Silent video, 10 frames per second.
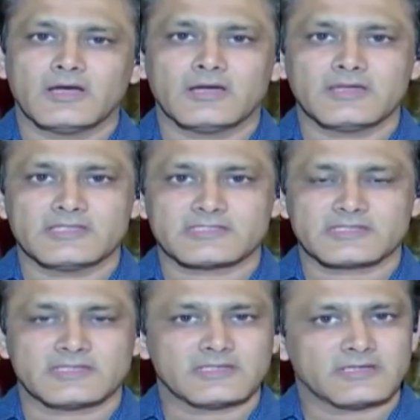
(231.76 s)
uh,
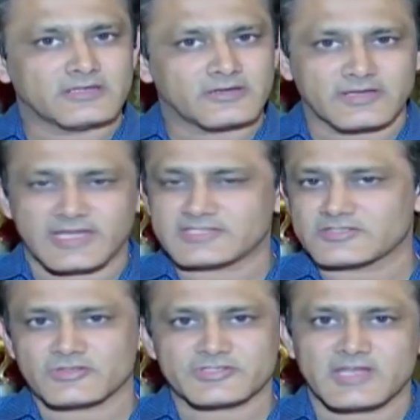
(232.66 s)
is uh, you know,
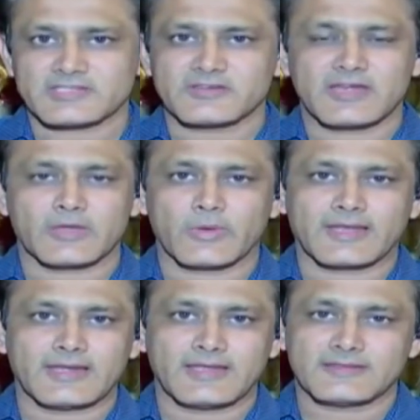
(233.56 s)
gets those runs really
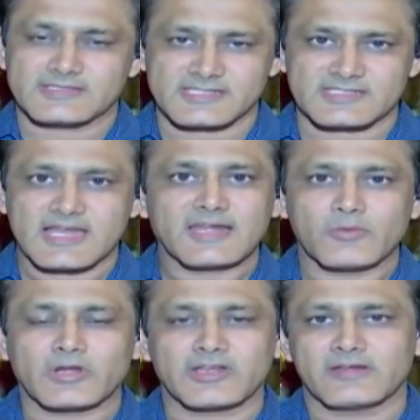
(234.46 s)
quickly, and that's exactly
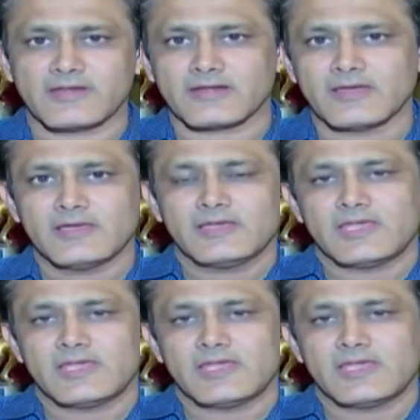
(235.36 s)
what he did.